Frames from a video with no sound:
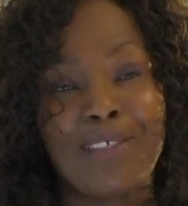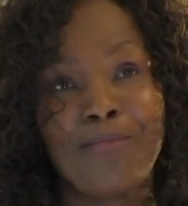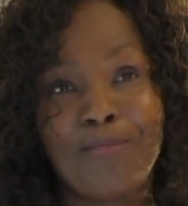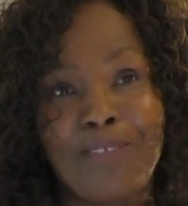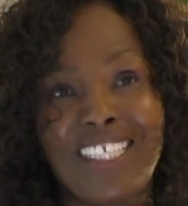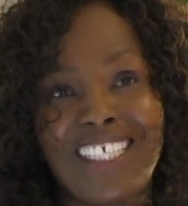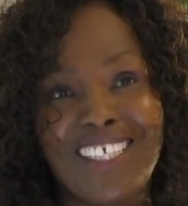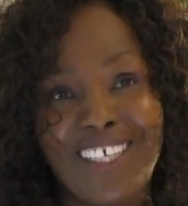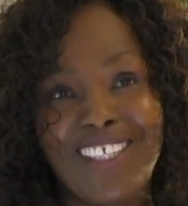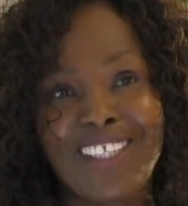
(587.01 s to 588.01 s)

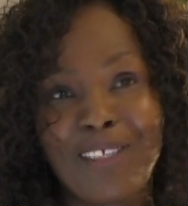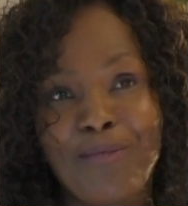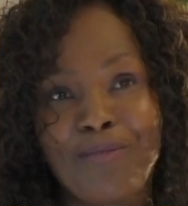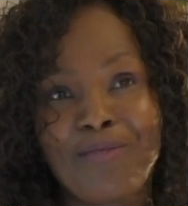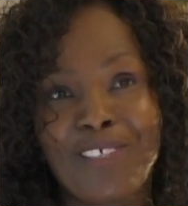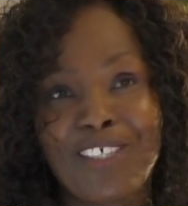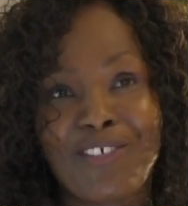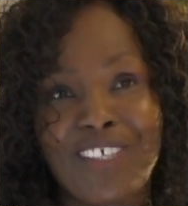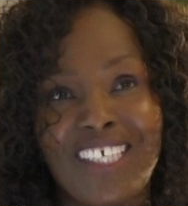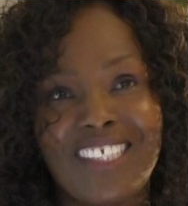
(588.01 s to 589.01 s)
meaning the
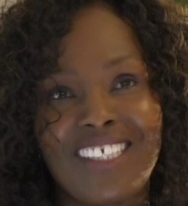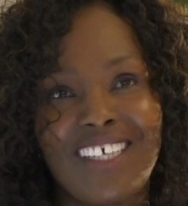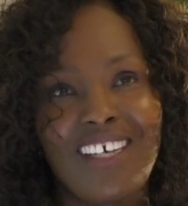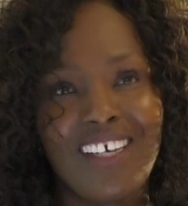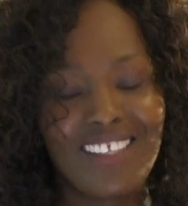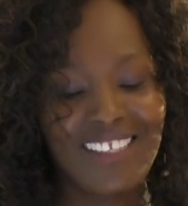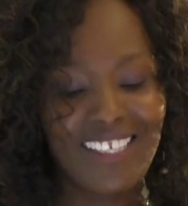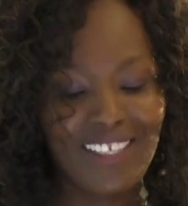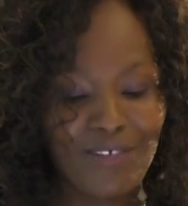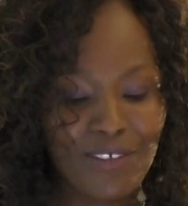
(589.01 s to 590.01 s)
Creator, the
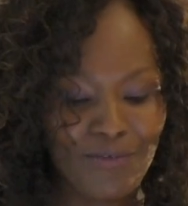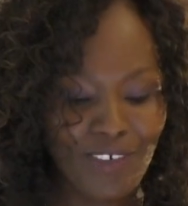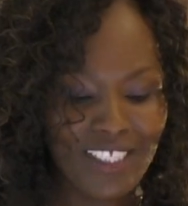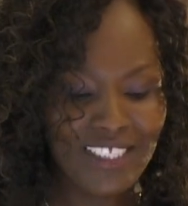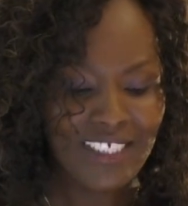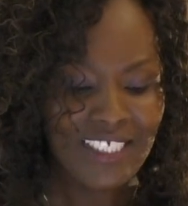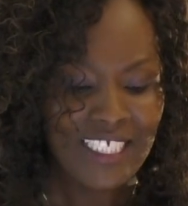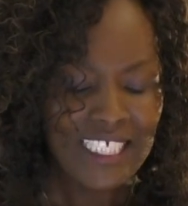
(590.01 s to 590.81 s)
Living Father.